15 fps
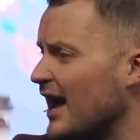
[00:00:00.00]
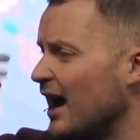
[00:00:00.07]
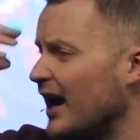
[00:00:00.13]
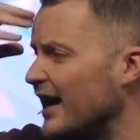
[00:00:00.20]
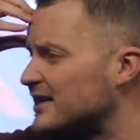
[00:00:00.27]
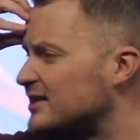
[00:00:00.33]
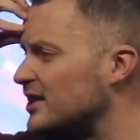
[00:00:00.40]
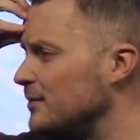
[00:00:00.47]

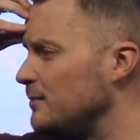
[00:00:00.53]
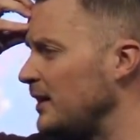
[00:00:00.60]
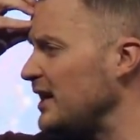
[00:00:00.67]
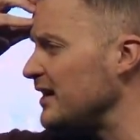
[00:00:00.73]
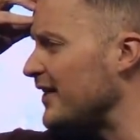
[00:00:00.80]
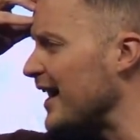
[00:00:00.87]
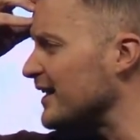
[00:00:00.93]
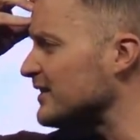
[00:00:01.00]
And to me,
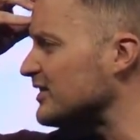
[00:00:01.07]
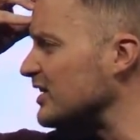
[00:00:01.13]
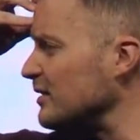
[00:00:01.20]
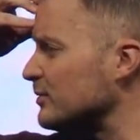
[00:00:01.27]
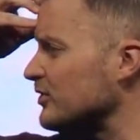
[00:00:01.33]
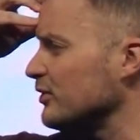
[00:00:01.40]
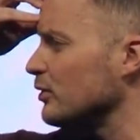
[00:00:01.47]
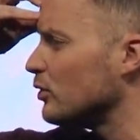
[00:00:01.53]
that
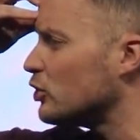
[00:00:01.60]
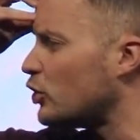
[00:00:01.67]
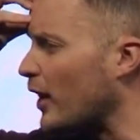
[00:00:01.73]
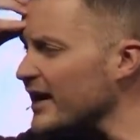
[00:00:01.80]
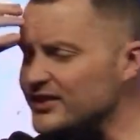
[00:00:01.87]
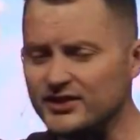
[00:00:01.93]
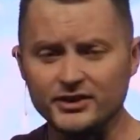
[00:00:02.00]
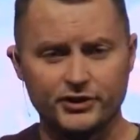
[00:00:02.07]
seems a little
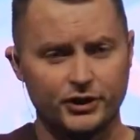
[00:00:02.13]
crazy.